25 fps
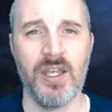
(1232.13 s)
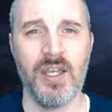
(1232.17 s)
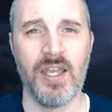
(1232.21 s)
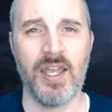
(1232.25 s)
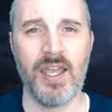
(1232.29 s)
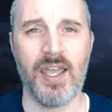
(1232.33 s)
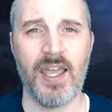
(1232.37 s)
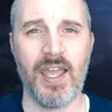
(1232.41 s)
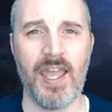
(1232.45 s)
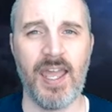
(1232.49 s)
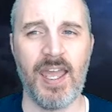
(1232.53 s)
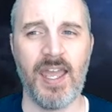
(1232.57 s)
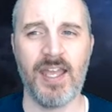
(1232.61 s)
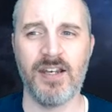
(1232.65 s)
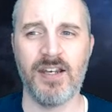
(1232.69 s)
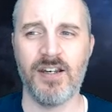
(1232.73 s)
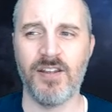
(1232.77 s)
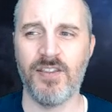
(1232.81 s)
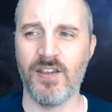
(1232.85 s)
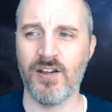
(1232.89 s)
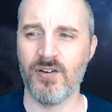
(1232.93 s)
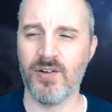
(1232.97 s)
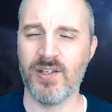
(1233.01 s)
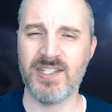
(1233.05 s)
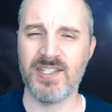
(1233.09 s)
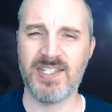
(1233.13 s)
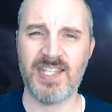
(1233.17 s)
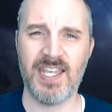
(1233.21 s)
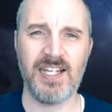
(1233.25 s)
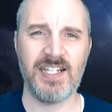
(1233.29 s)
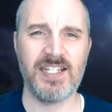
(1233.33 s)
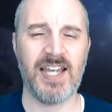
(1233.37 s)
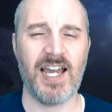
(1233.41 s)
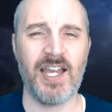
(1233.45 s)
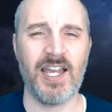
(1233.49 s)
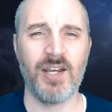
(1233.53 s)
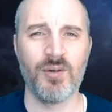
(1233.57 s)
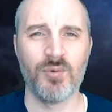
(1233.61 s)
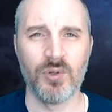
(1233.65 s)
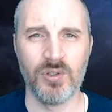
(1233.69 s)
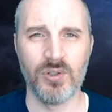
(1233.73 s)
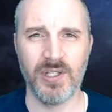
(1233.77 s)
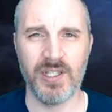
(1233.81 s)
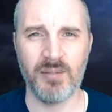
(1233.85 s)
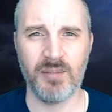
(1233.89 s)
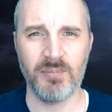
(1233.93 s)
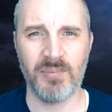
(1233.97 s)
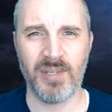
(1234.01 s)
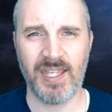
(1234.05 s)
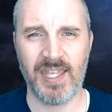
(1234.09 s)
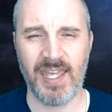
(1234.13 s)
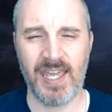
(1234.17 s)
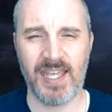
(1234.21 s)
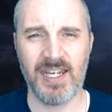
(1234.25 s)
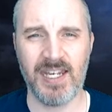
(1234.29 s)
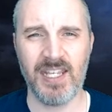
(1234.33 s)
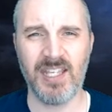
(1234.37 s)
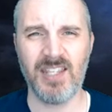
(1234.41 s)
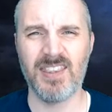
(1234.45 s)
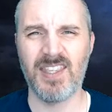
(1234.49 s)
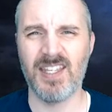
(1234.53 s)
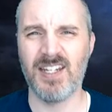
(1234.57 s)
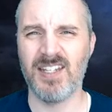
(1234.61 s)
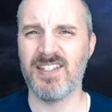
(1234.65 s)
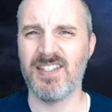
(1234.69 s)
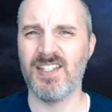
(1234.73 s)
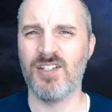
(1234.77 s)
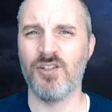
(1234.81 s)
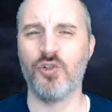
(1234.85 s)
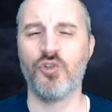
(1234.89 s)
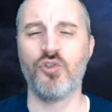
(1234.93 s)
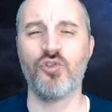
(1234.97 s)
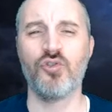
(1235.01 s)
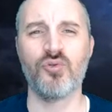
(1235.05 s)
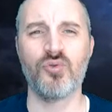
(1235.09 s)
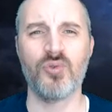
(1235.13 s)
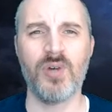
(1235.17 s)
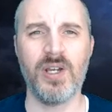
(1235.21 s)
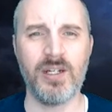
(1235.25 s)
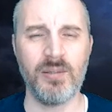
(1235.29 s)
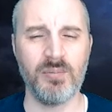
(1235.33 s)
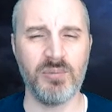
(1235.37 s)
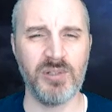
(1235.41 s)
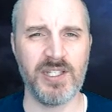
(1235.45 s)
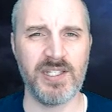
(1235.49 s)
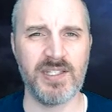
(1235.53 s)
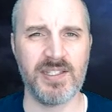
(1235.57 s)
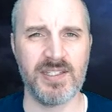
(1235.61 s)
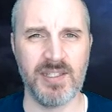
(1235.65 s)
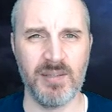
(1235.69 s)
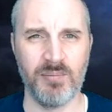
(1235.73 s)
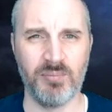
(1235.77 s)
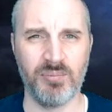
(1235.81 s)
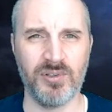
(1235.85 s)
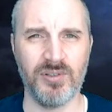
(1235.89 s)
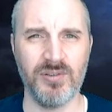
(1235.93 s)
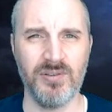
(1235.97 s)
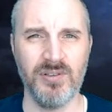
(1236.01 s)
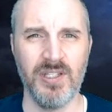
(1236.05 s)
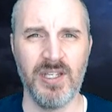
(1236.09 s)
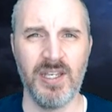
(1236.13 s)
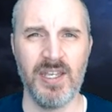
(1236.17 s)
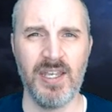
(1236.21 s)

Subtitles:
And there is a die rolling mechanic that is incredibly simple.